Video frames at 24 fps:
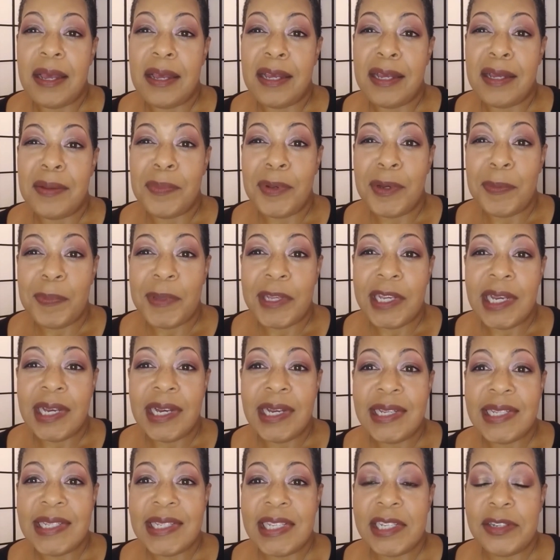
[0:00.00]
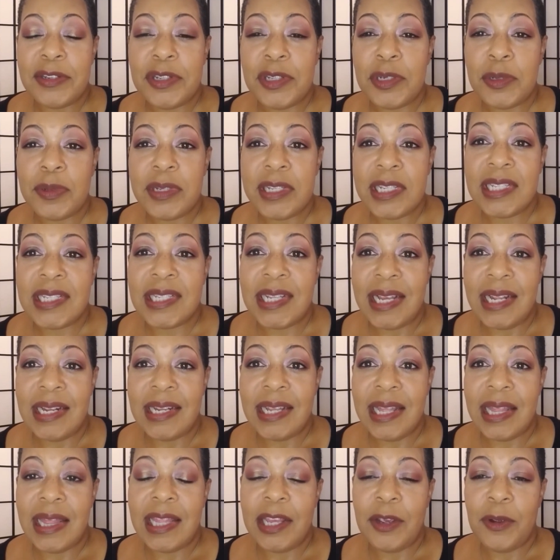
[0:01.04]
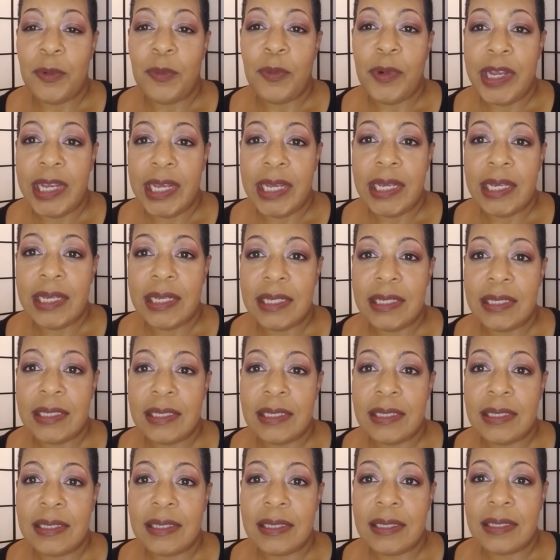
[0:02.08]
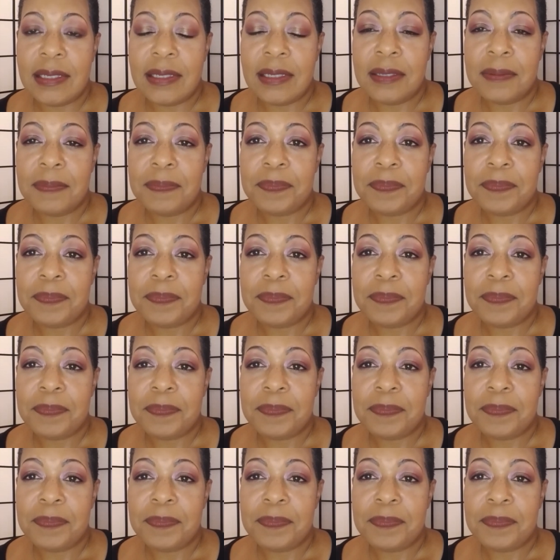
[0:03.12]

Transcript: but because they're so set in their ways